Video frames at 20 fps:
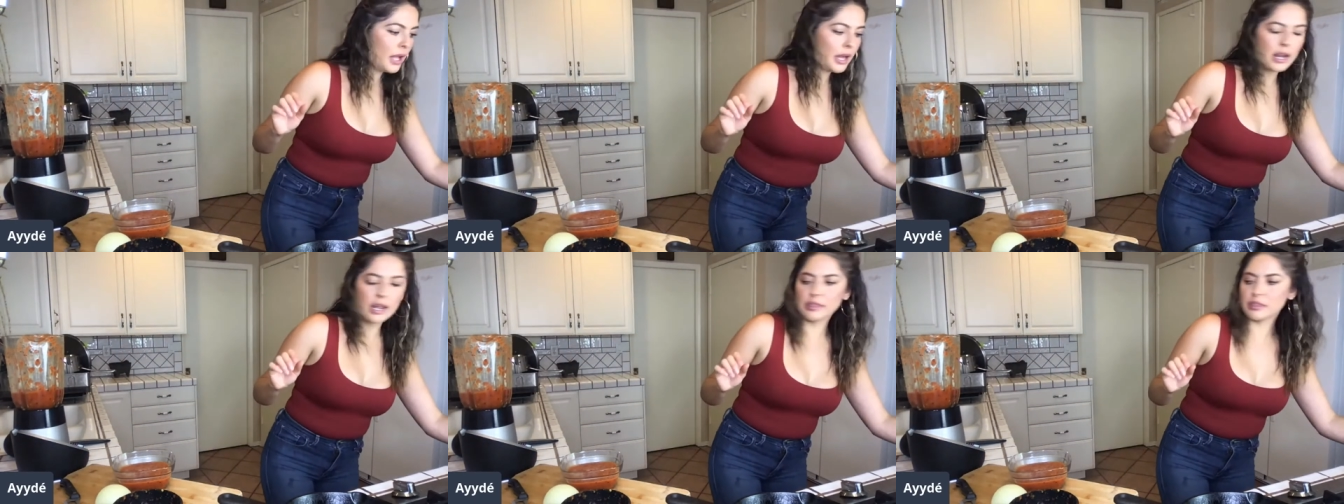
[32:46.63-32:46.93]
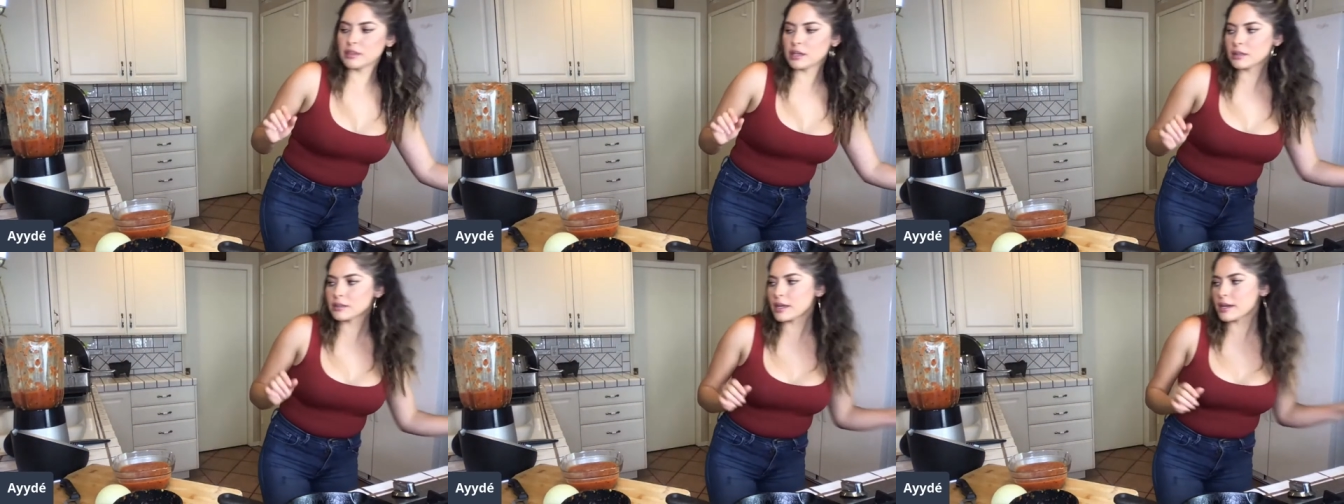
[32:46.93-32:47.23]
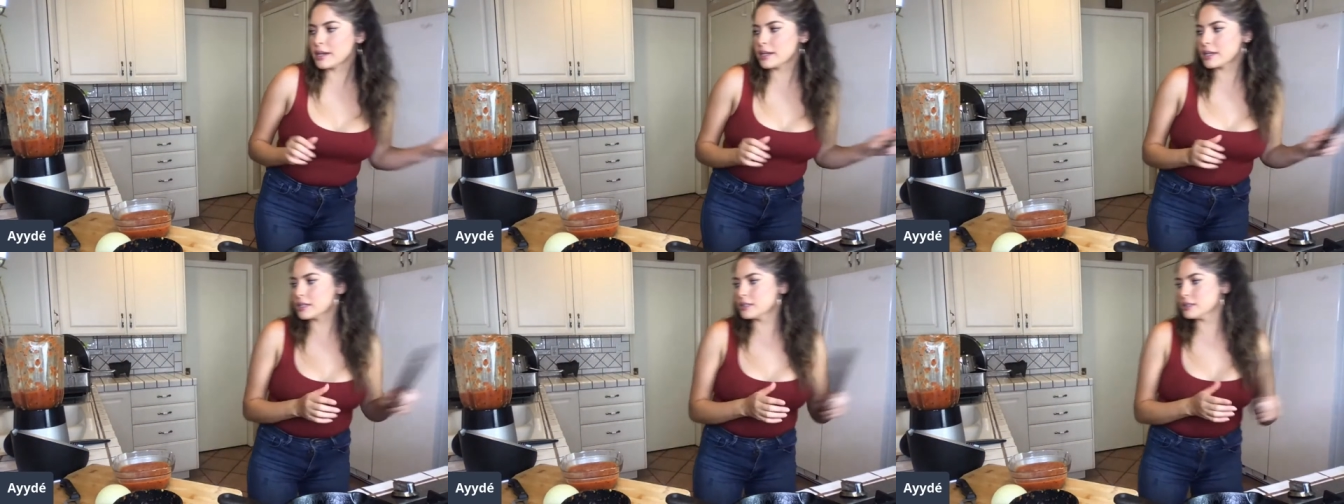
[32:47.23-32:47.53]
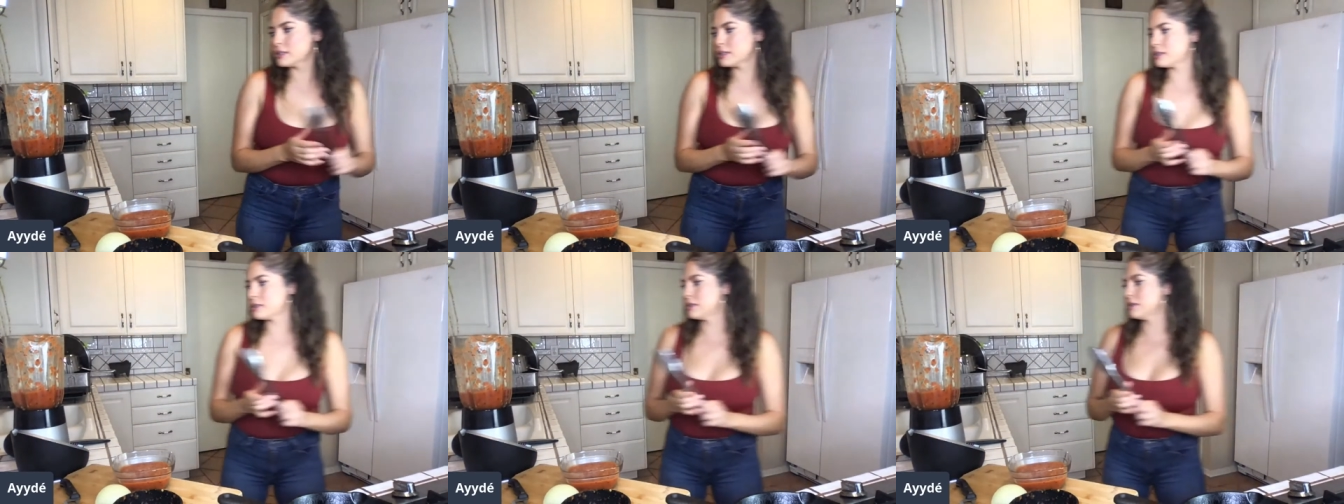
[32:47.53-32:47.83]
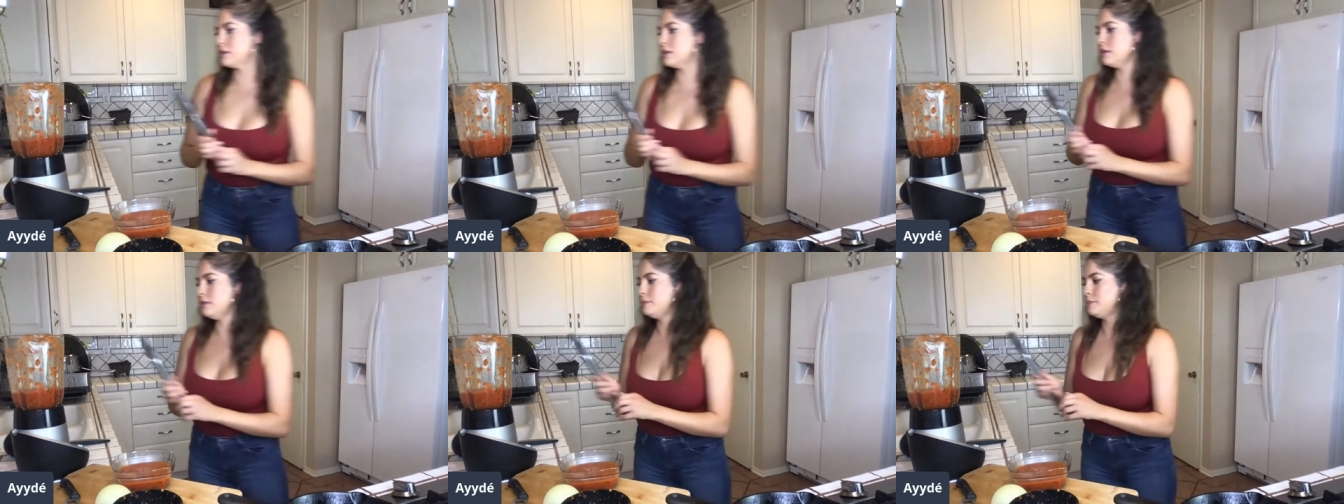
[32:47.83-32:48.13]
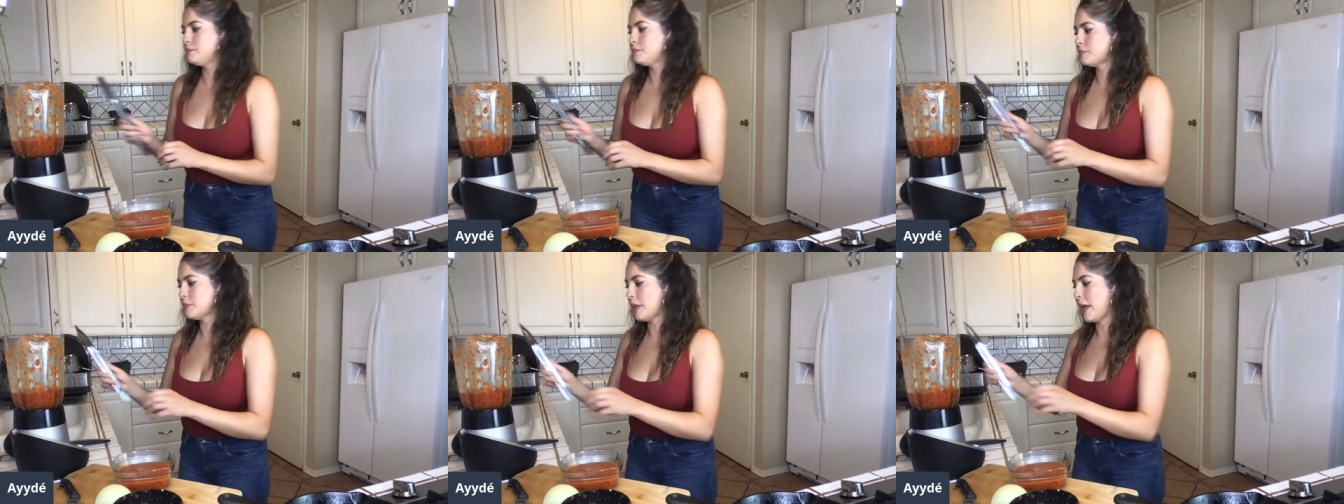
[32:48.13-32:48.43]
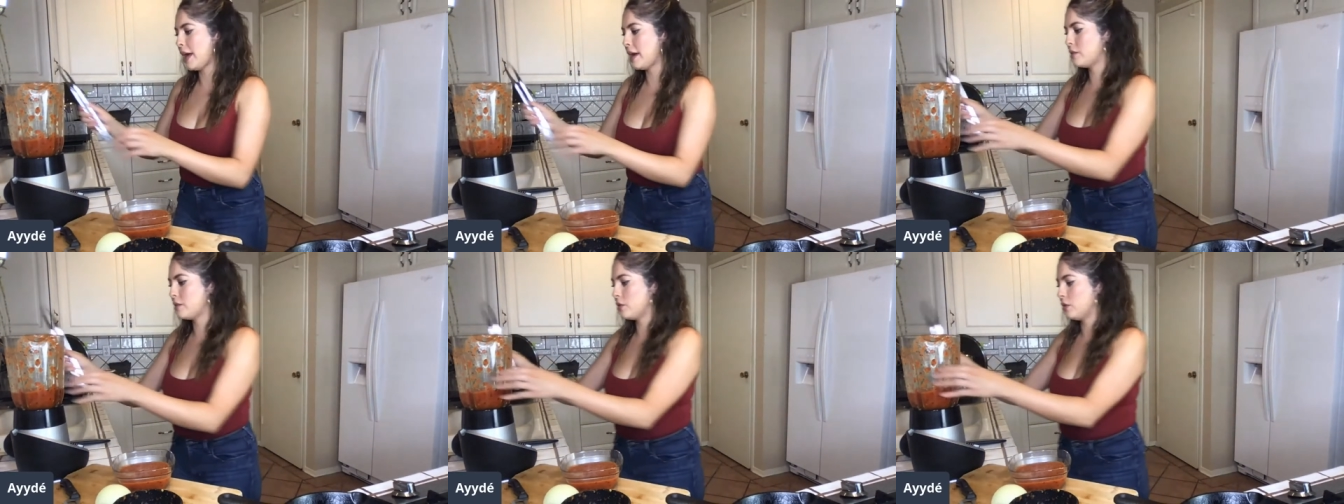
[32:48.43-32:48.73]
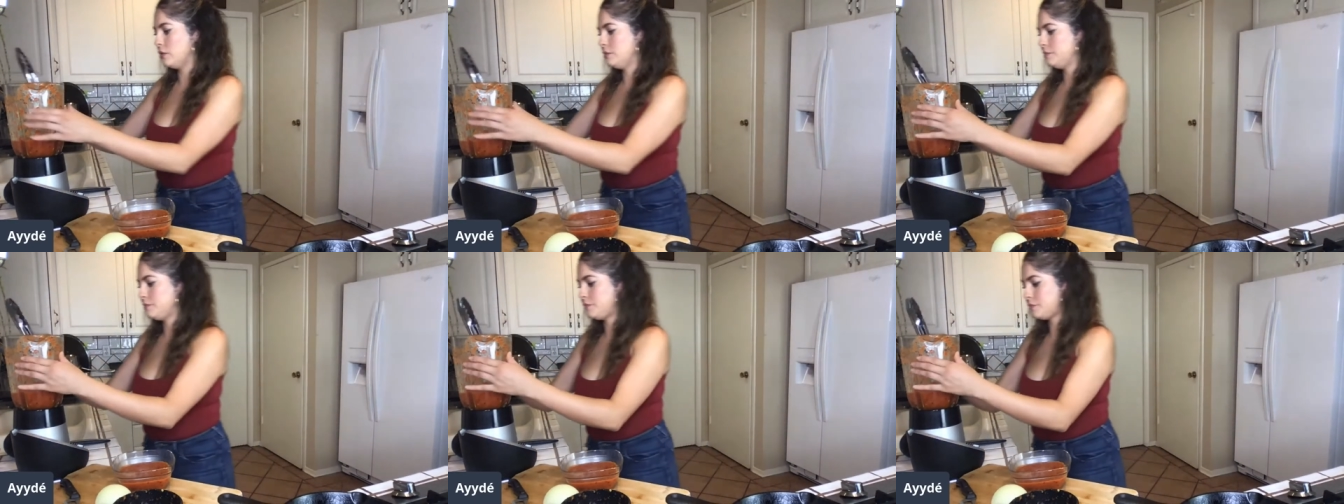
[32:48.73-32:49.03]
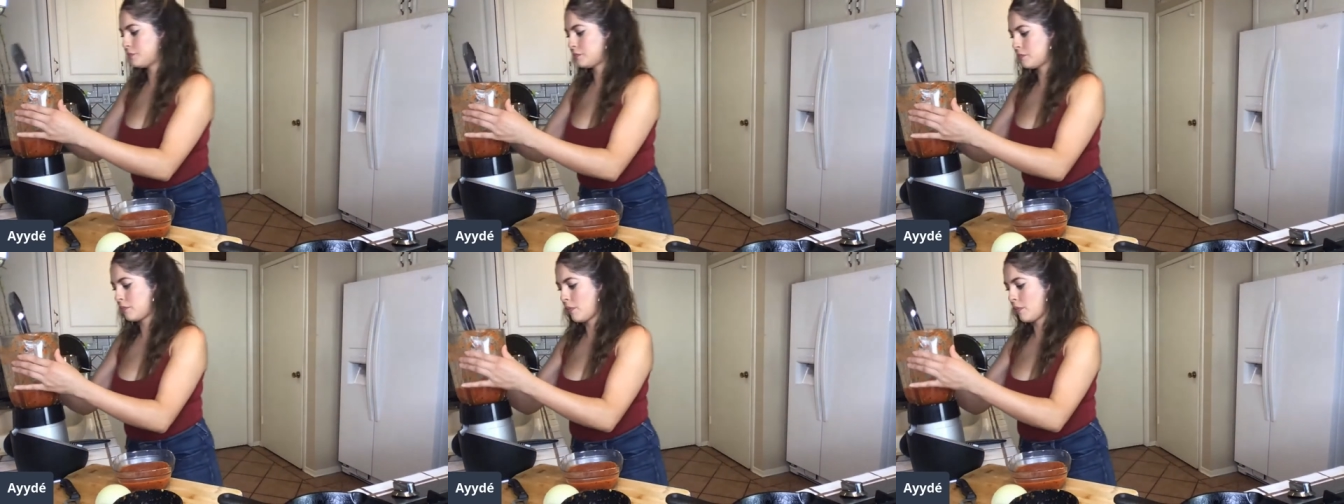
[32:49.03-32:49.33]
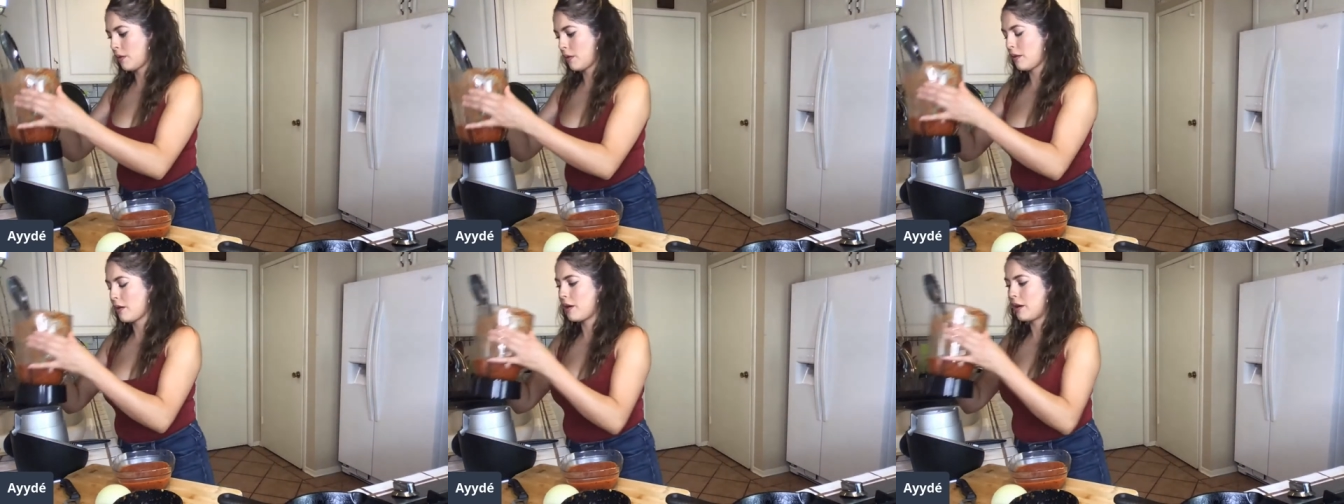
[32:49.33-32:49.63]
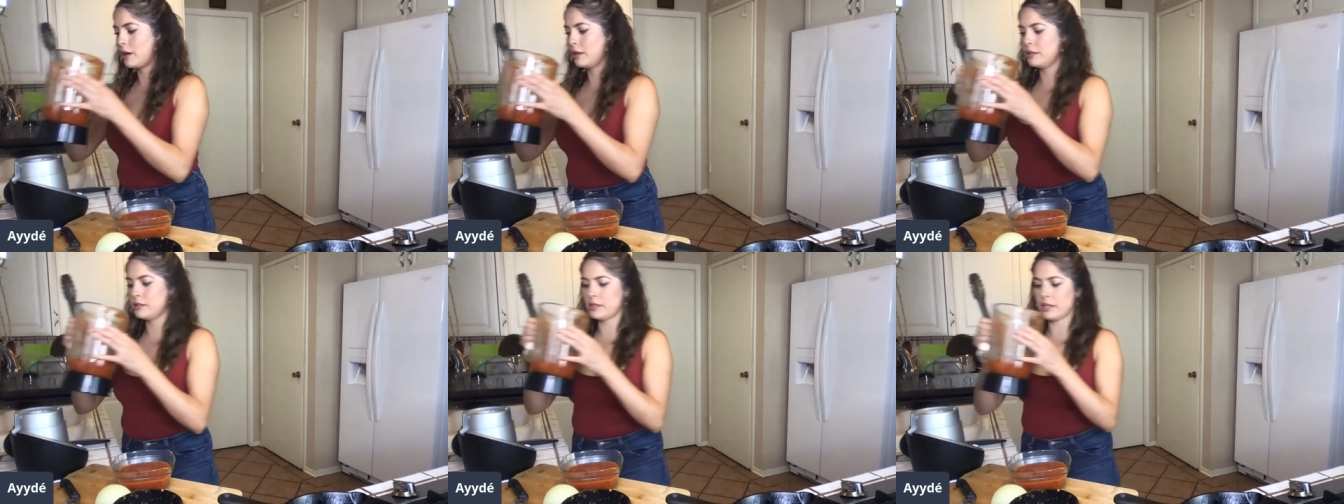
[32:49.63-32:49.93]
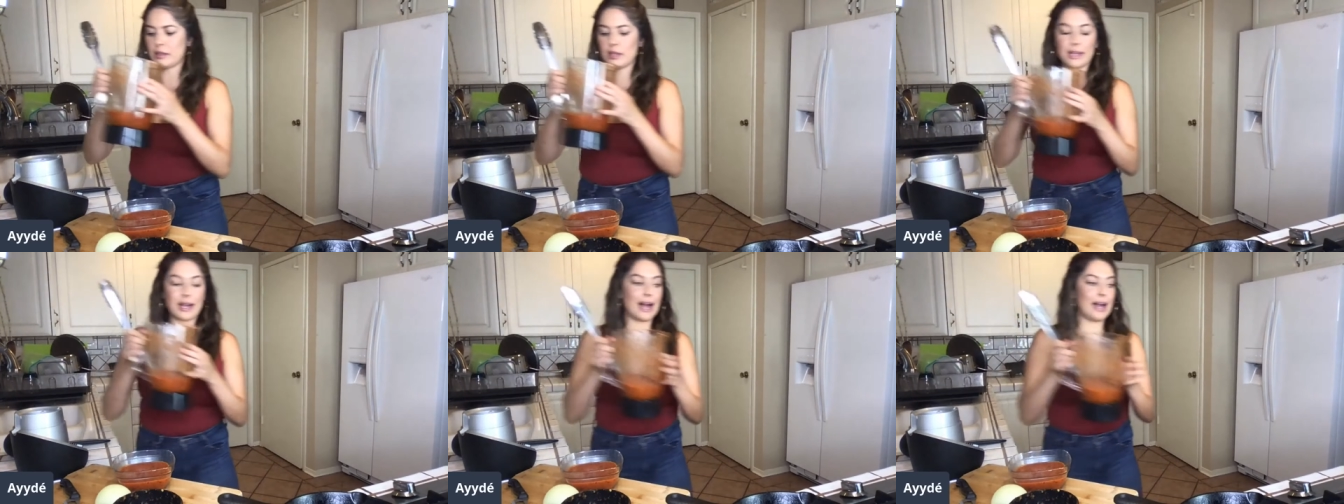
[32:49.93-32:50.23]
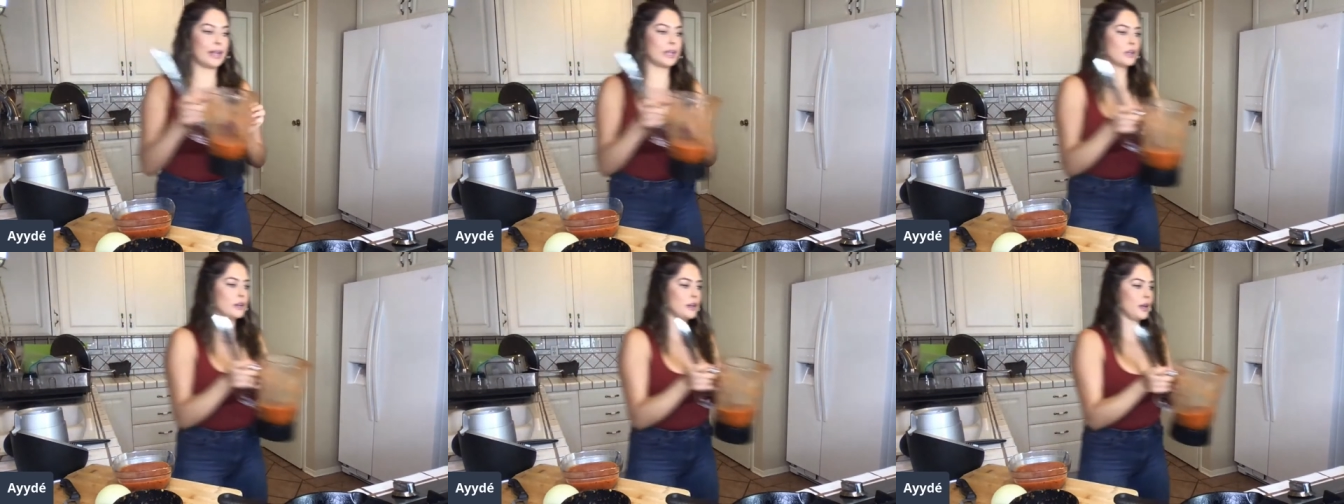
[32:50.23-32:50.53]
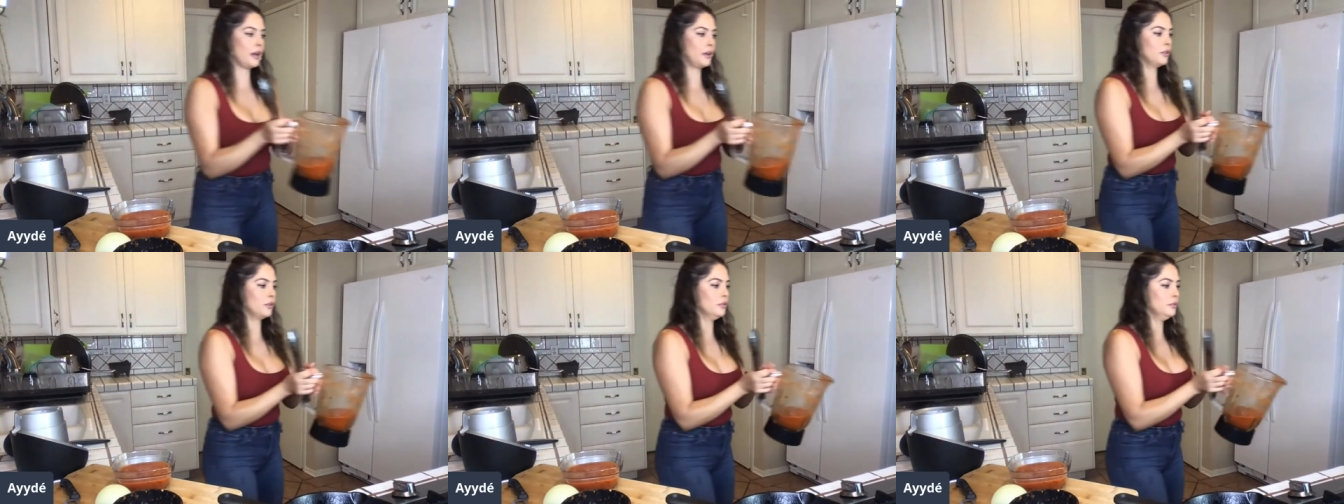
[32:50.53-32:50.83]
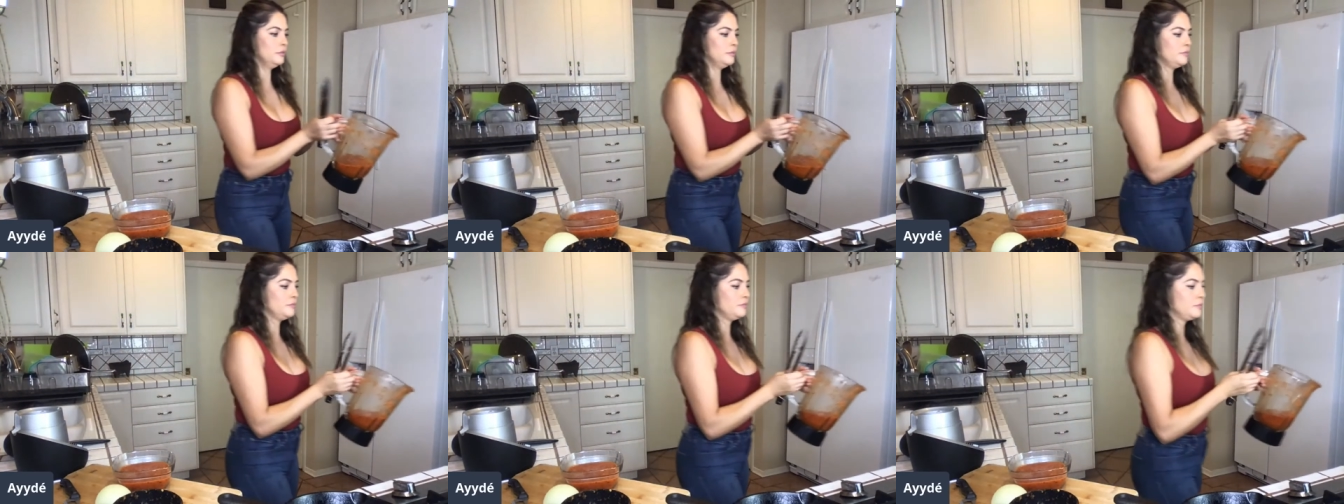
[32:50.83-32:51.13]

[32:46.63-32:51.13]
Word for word: and I think that it can still handle, or at least I think I can handle.